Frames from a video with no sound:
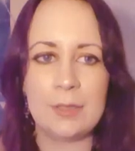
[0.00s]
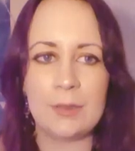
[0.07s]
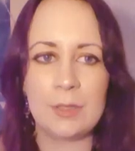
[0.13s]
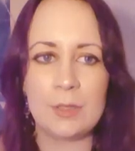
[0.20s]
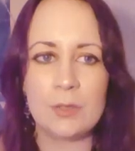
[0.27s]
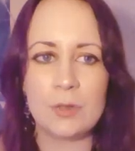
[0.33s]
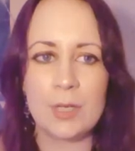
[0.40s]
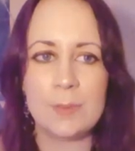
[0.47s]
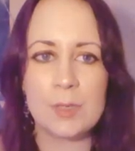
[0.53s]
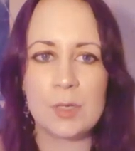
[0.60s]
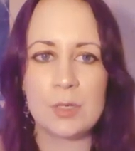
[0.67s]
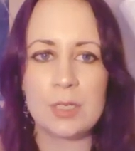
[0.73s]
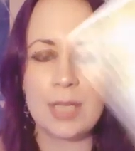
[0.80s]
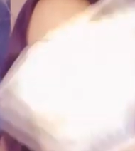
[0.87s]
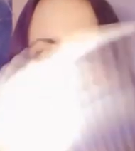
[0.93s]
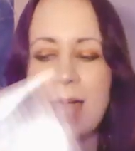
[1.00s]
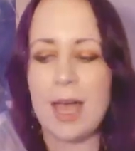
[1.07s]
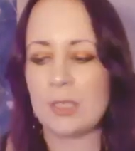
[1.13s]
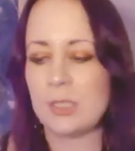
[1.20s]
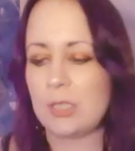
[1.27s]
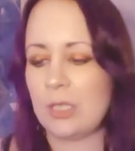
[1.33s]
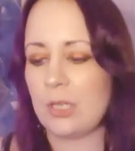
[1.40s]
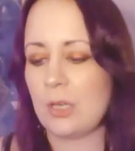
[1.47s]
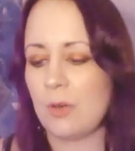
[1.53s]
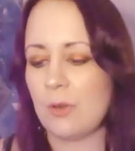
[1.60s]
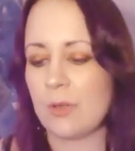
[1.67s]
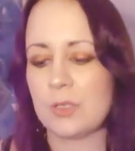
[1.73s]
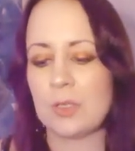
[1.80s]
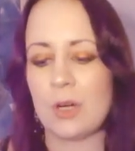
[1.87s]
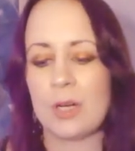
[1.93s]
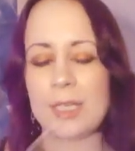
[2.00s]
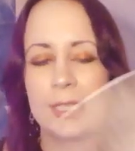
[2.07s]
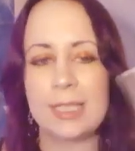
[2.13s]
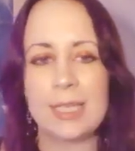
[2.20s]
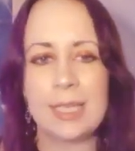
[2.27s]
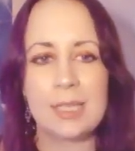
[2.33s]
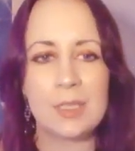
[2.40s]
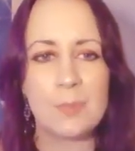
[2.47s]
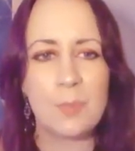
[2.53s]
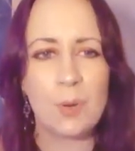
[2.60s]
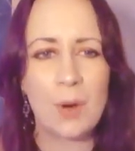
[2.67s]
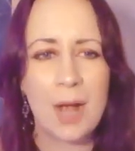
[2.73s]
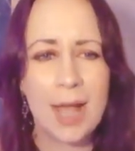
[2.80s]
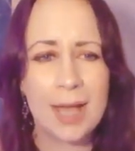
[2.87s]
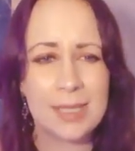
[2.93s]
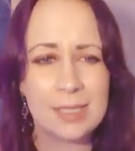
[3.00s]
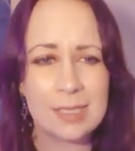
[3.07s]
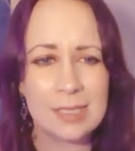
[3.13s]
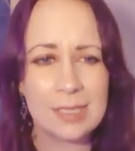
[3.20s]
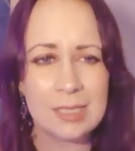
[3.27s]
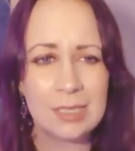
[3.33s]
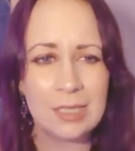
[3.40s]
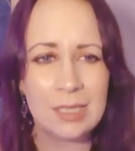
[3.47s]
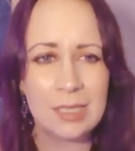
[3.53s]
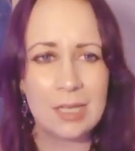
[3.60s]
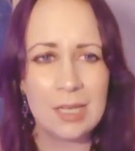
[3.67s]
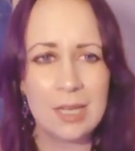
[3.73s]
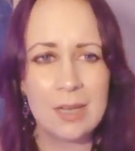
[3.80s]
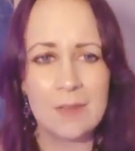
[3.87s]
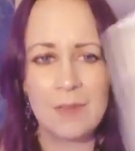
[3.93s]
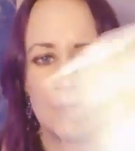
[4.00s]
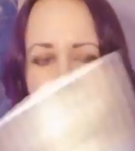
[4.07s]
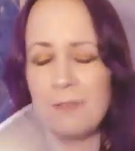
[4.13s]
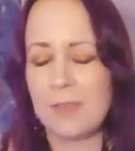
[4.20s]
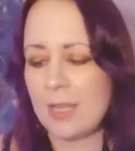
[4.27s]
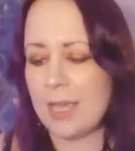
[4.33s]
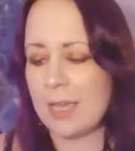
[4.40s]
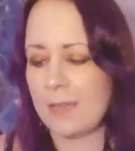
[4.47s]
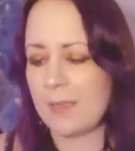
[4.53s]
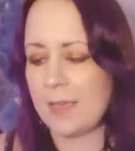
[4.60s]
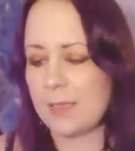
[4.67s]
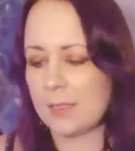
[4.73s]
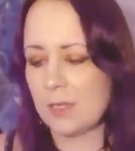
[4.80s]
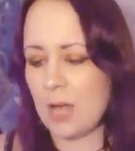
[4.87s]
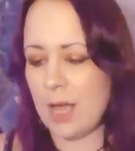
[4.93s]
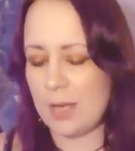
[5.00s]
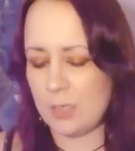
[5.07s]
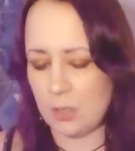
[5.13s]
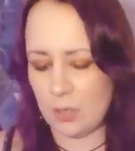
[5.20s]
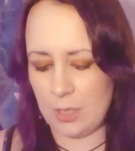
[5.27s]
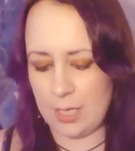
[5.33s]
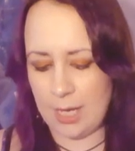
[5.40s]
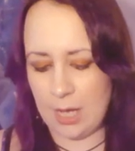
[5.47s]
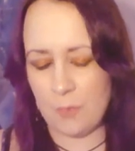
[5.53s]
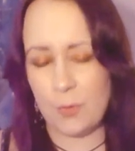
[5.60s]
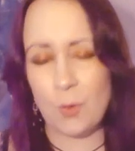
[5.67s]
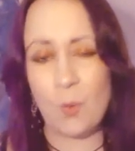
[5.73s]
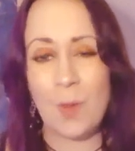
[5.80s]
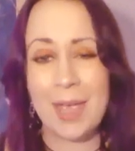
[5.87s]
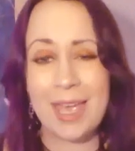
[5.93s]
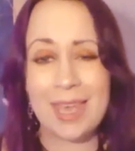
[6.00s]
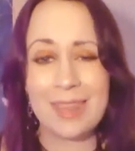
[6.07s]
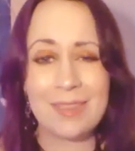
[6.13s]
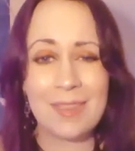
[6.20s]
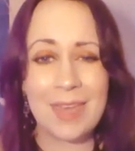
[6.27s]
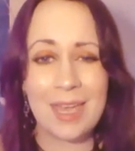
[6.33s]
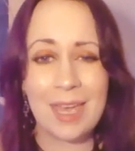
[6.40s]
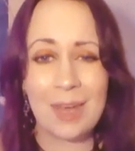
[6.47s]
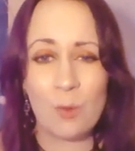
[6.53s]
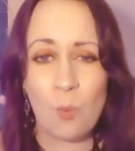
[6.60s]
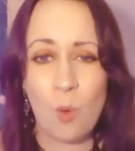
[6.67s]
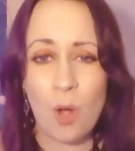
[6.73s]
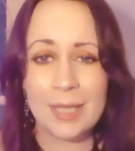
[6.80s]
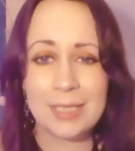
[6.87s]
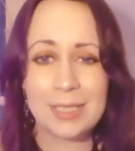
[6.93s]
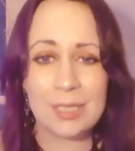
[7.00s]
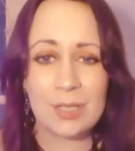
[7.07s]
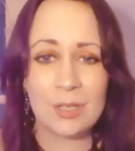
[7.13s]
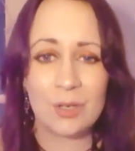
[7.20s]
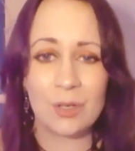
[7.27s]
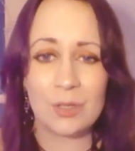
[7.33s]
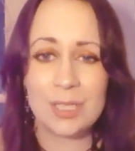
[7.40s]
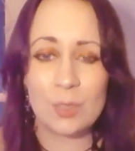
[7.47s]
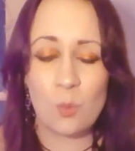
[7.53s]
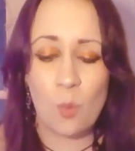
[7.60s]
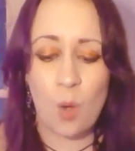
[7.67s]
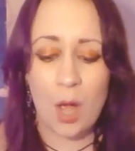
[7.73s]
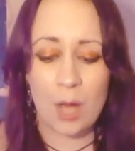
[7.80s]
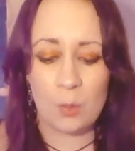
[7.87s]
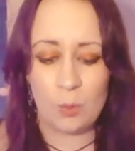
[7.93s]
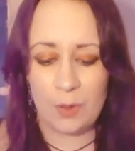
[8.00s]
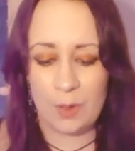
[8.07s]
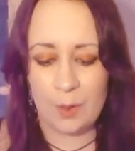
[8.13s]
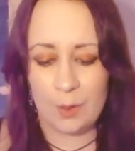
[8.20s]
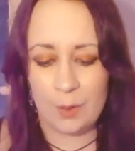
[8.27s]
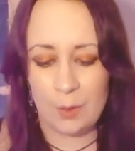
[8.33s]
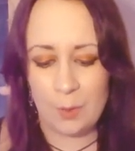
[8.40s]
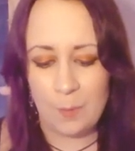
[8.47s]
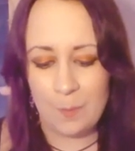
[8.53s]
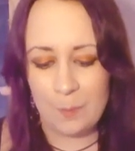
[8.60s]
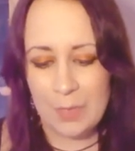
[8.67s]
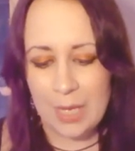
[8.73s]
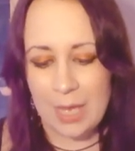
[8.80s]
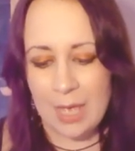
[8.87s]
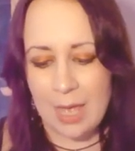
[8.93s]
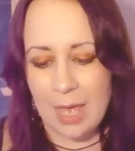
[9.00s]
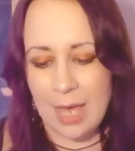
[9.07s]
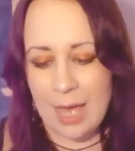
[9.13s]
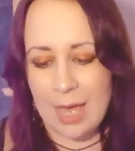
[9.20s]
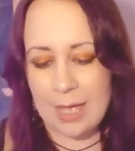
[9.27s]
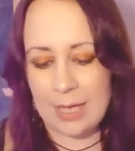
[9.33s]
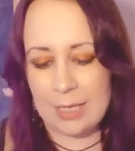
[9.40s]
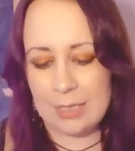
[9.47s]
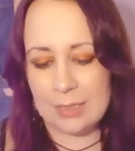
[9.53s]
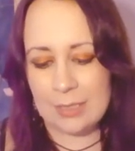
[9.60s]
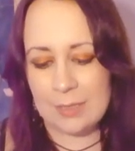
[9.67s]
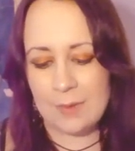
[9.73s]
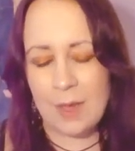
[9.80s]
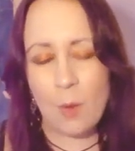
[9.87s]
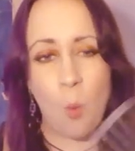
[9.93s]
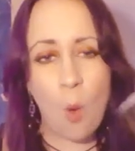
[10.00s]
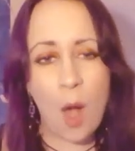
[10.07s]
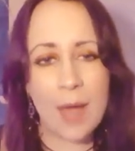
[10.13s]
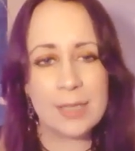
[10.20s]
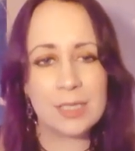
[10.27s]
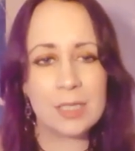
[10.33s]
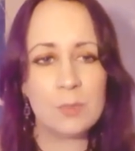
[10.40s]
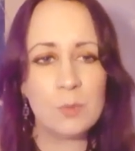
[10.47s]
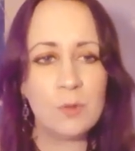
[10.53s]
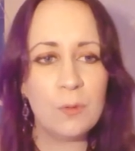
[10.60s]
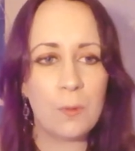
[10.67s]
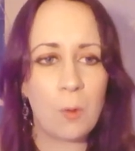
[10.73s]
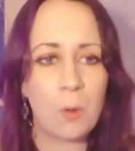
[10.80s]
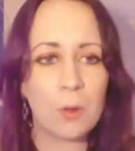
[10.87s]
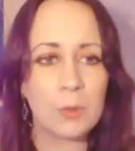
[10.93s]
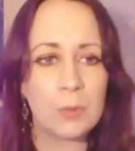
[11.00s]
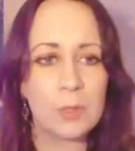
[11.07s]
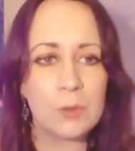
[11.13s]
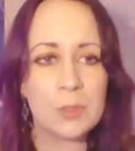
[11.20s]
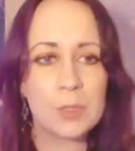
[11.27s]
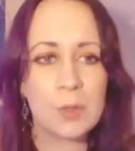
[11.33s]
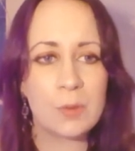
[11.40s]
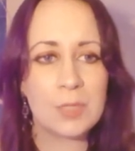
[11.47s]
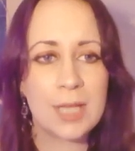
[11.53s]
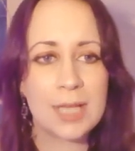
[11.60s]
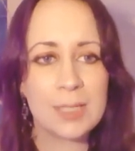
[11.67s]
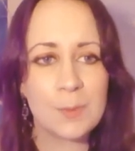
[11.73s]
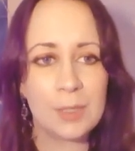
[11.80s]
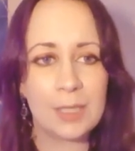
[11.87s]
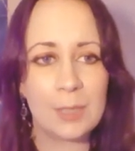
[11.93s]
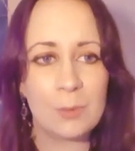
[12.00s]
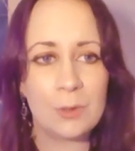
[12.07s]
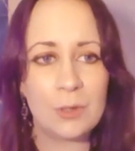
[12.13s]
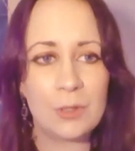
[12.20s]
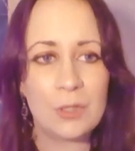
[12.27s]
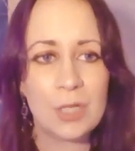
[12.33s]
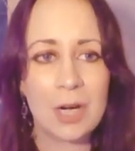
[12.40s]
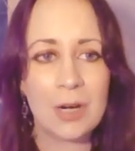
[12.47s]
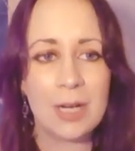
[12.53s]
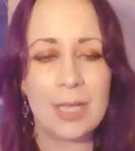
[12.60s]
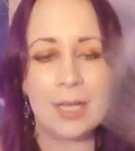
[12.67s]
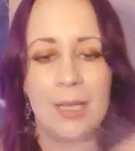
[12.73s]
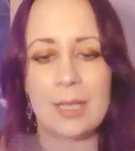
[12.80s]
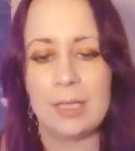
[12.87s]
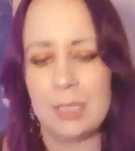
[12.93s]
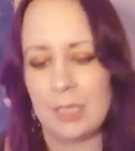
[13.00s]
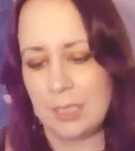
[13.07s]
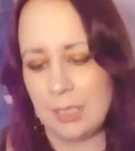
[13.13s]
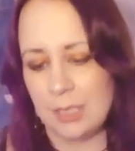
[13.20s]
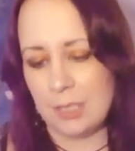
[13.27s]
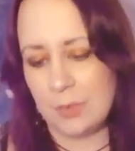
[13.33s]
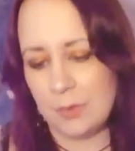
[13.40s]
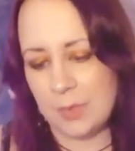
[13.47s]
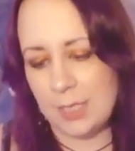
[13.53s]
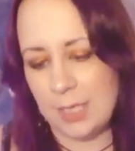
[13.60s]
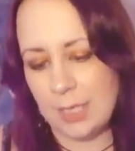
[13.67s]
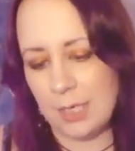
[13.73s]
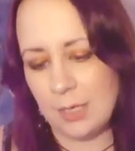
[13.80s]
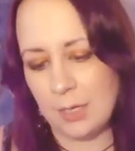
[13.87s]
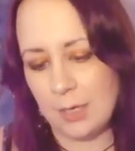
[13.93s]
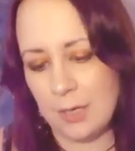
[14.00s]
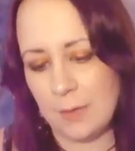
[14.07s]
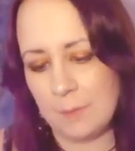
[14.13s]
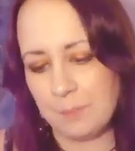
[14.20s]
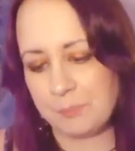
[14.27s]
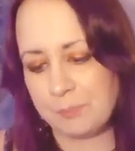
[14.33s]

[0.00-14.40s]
Their dreams are dashed, they're starting to get depressed. They feel like things are not turning out the way that they had wanted or did want with you. And they want to move forward with you so desperately with the Chariot. You see here,